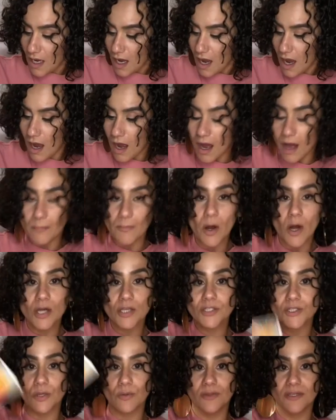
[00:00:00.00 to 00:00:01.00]

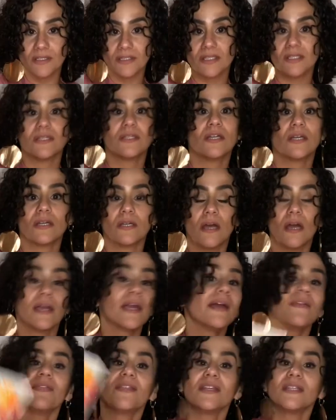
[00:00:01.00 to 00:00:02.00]
Also, this is
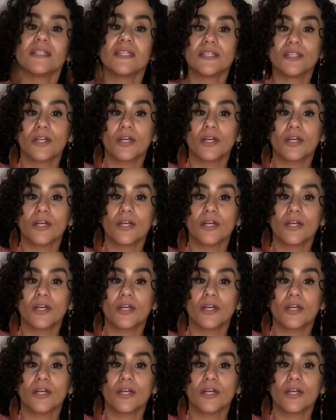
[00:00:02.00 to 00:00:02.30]
the